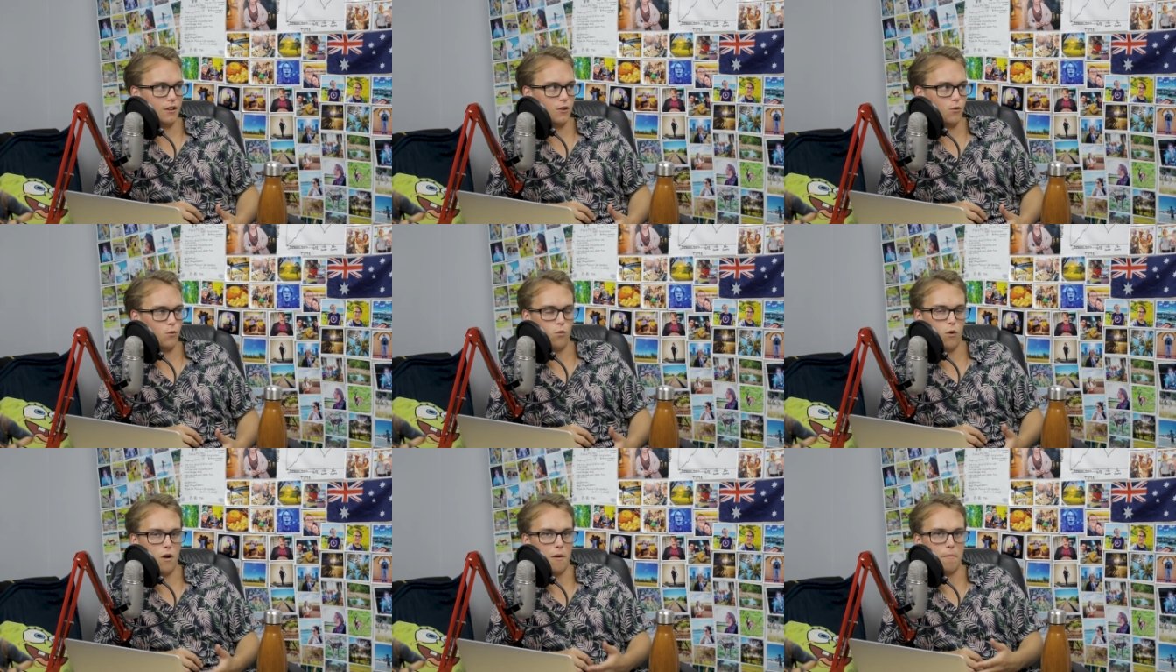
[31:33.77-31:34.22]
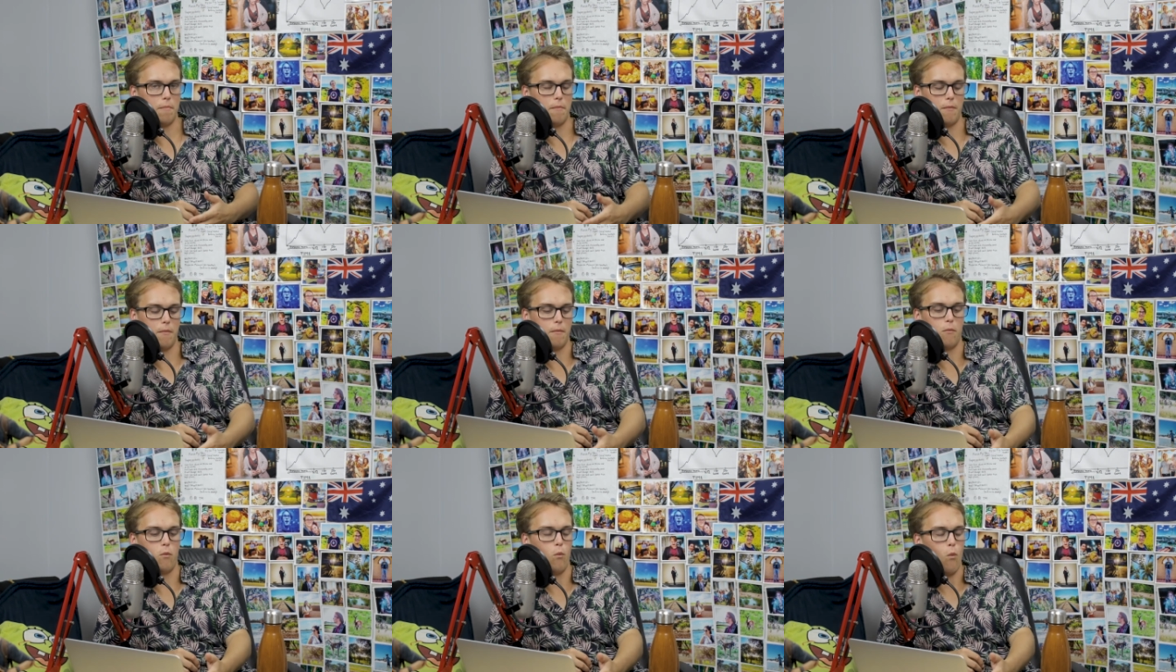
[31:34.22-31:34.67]
were
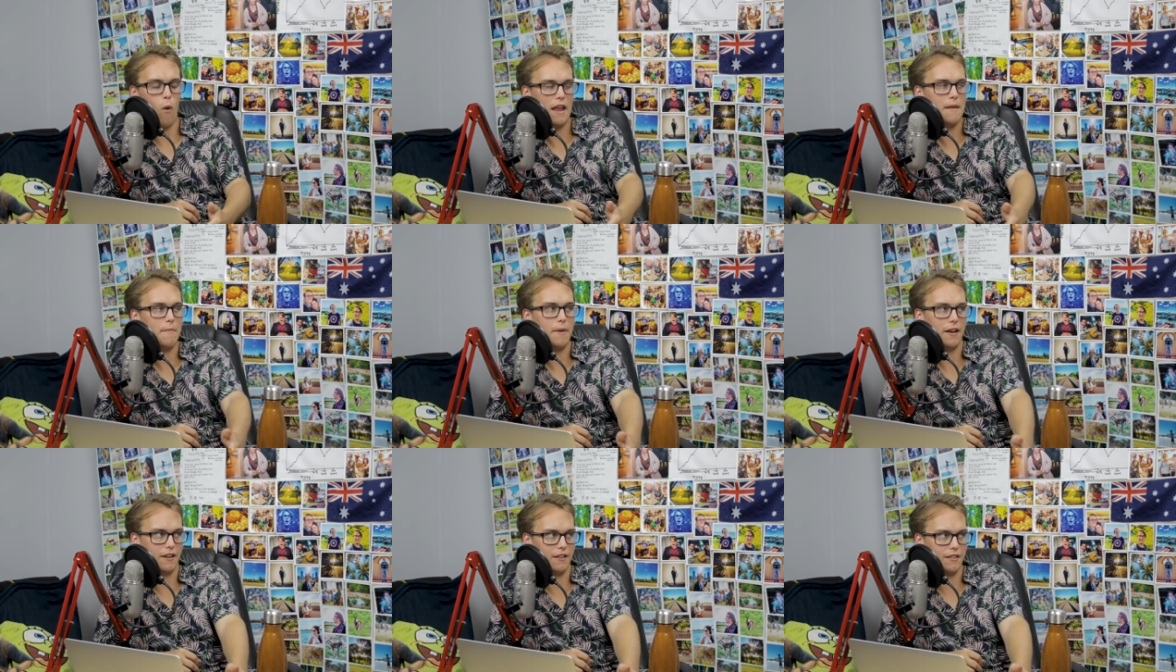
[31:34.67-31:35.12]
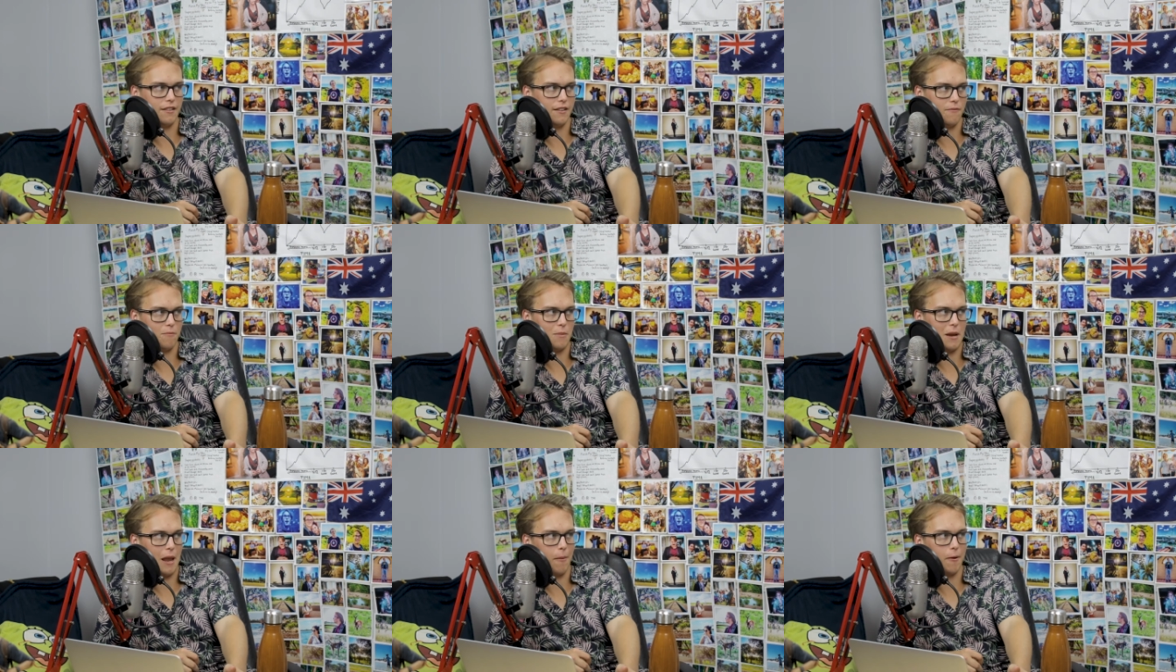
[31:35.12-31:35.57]
way better than
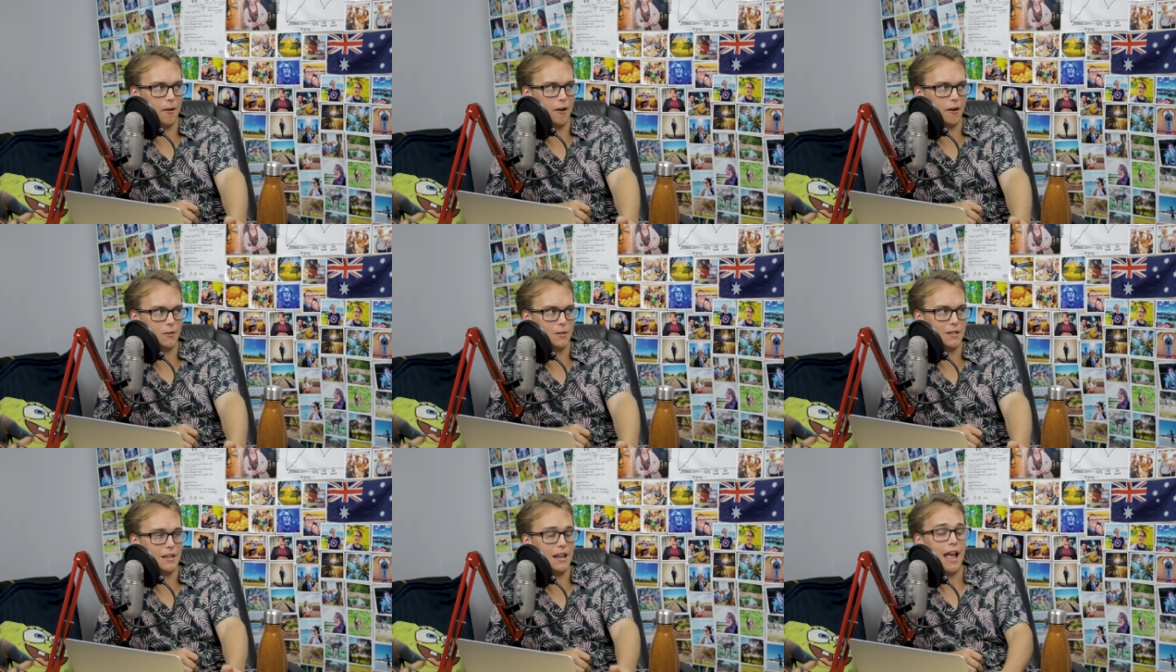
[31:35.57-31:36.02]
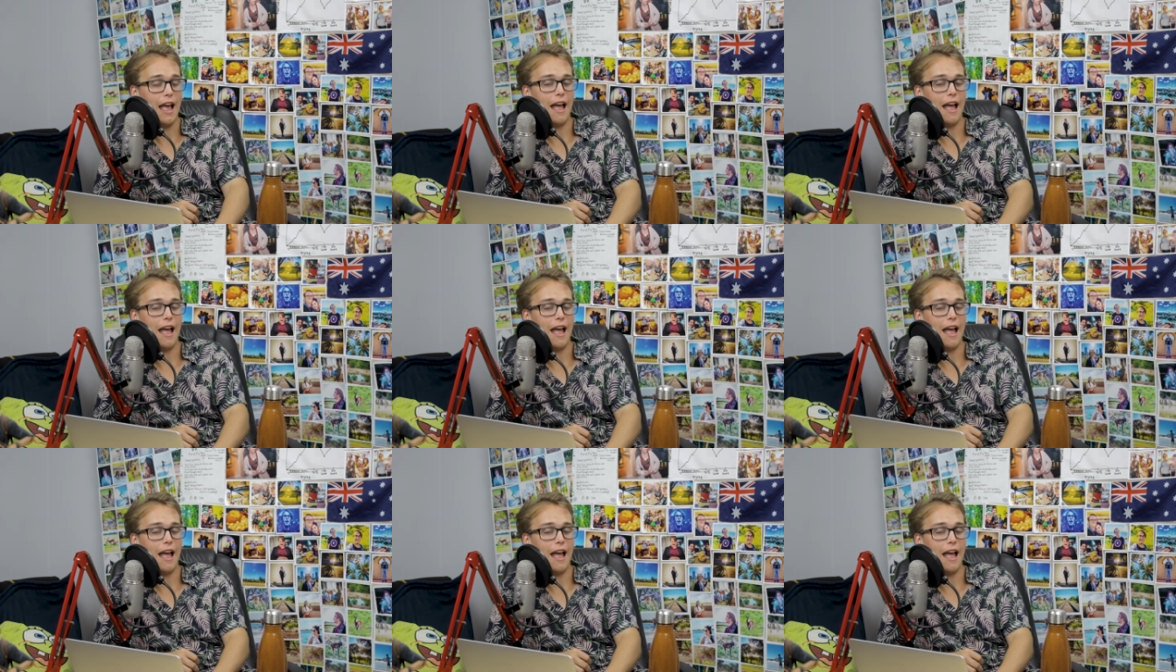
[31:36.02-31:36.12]
Bohemian Rhapsody.